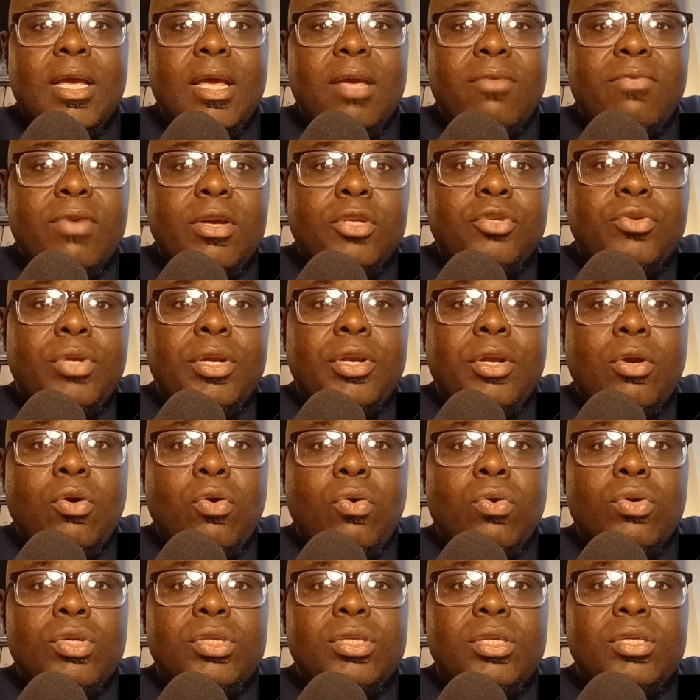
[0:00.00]
Eventually, the
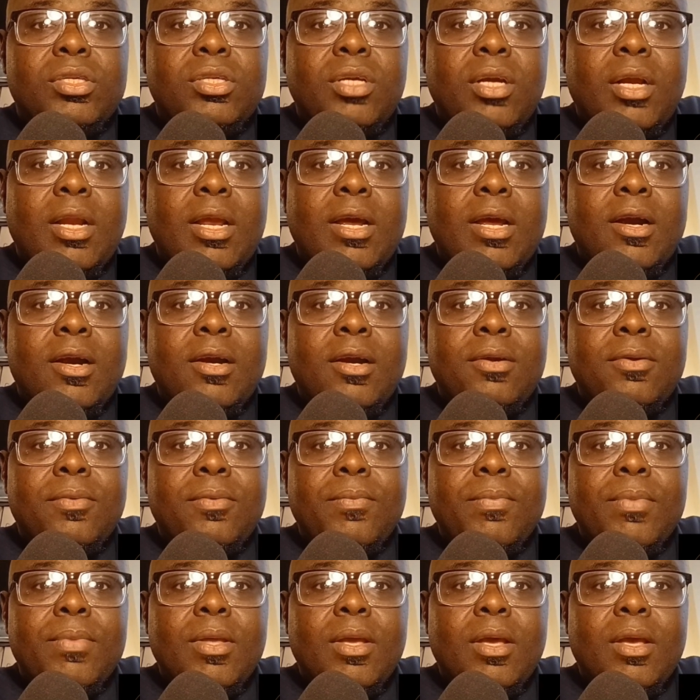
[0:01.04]
course is declared
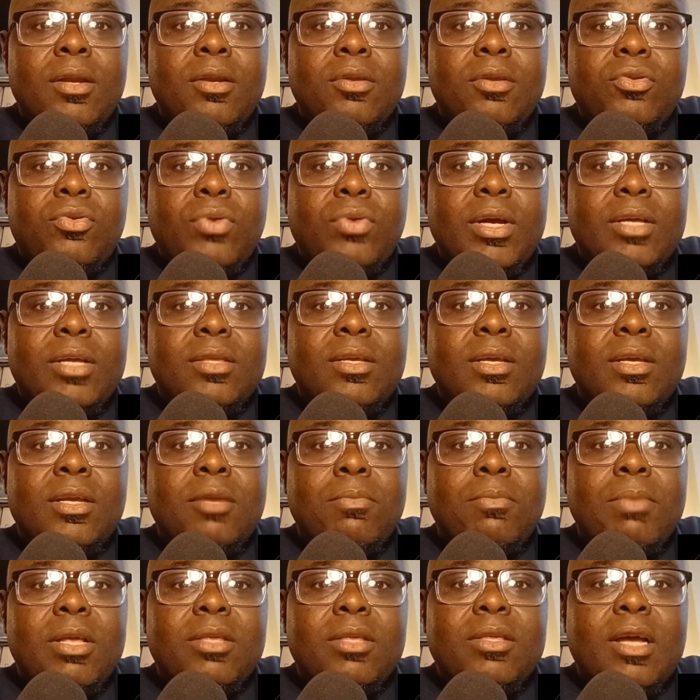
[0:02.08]
and the threat and the
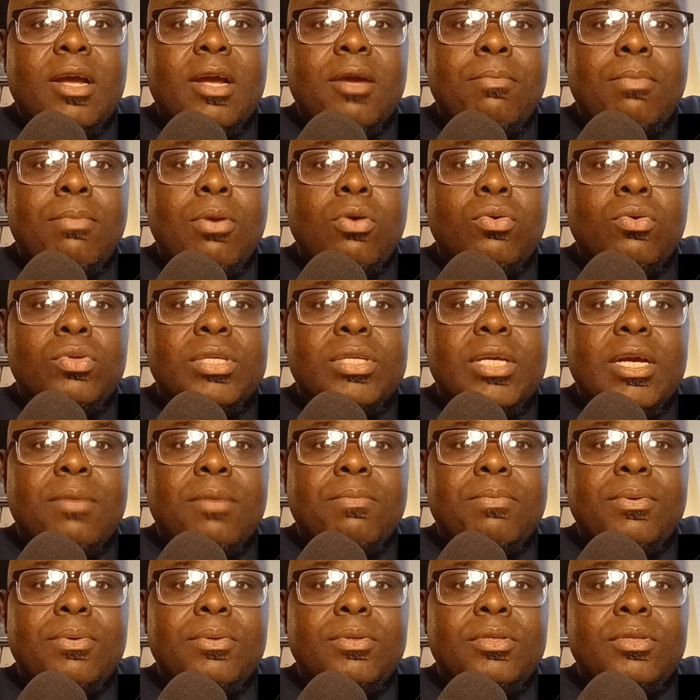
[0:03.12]
military blows
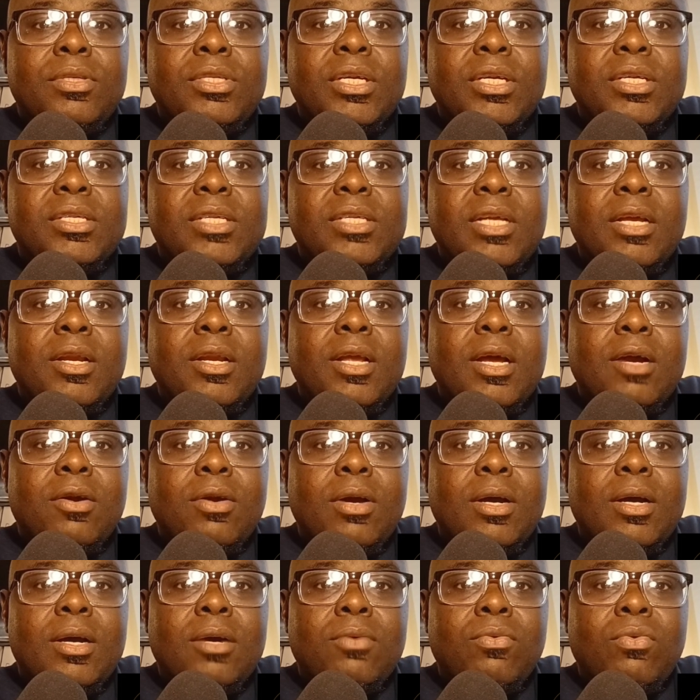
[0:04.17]
up. Just then,
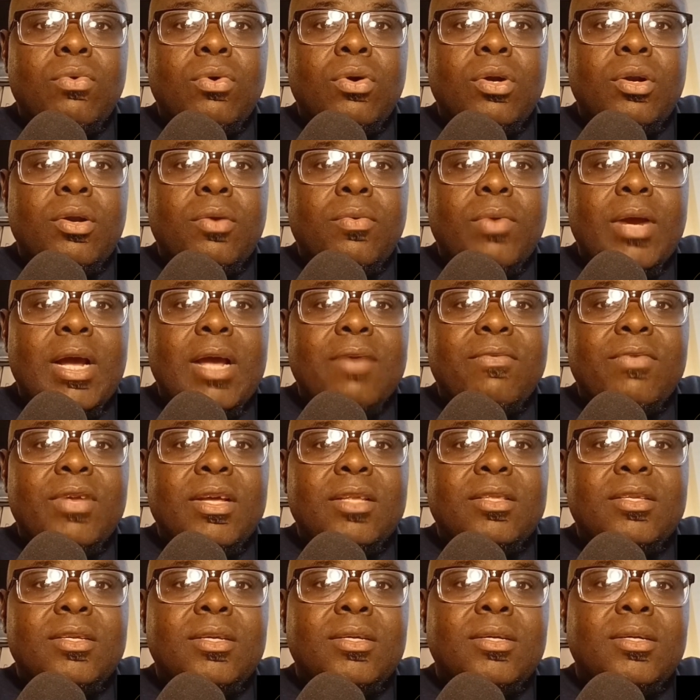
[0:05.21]
a word arrived
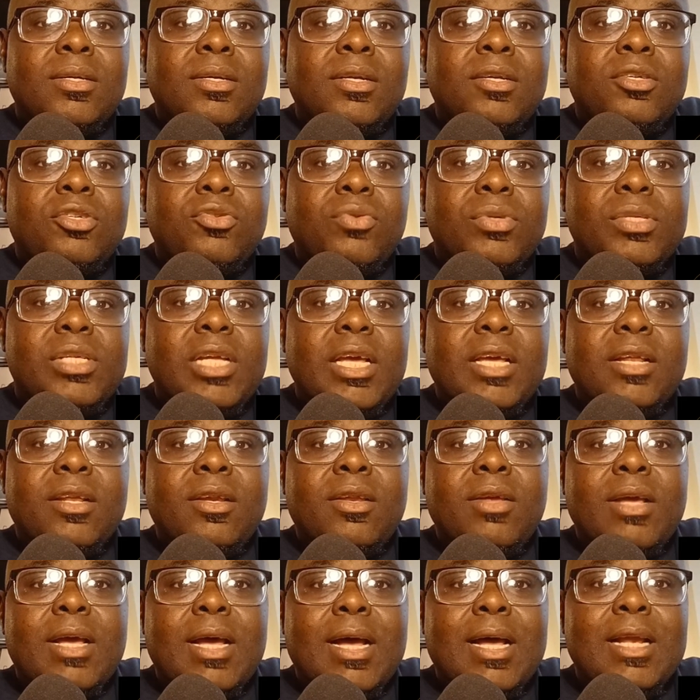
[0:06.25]
that they
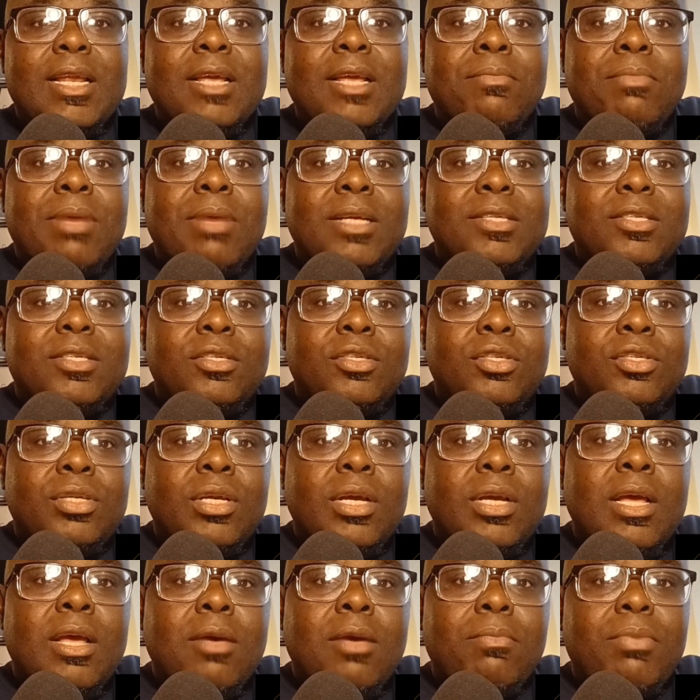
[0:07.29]
translated the alien message.
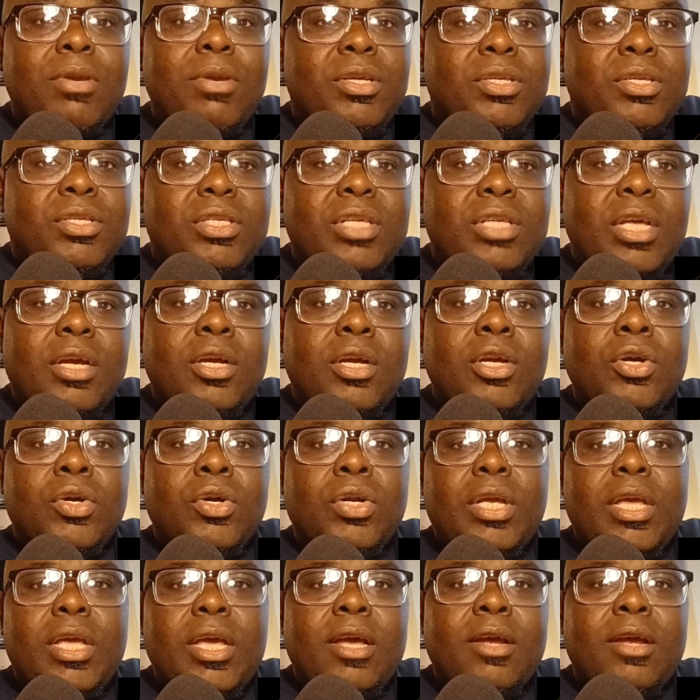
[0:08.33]
Please take
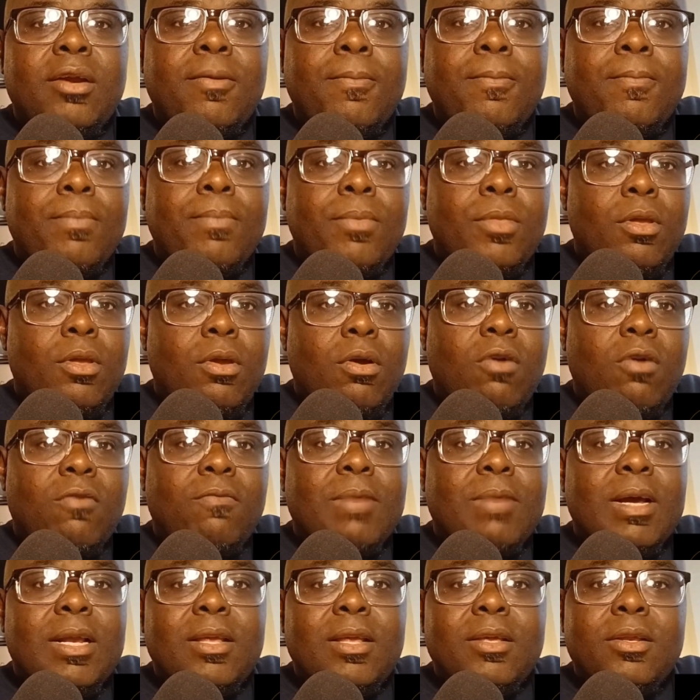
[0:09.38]
good care of
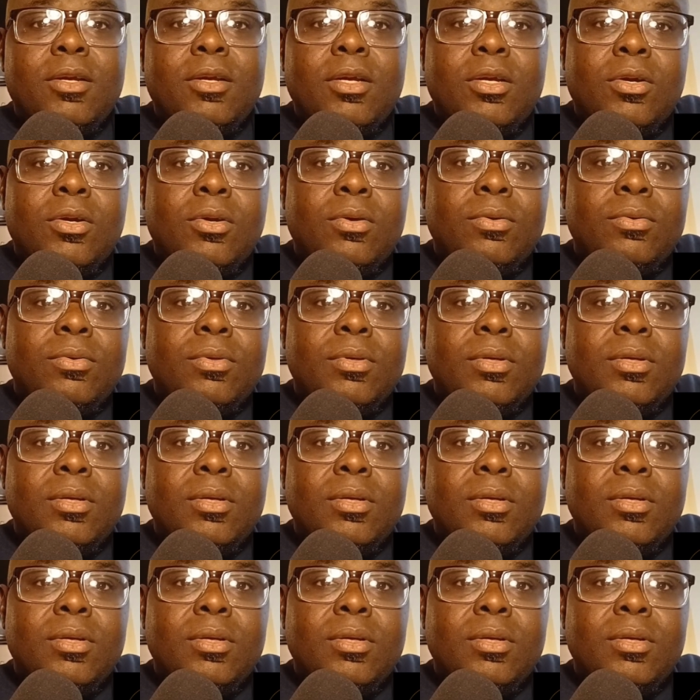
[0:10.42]
my little girl.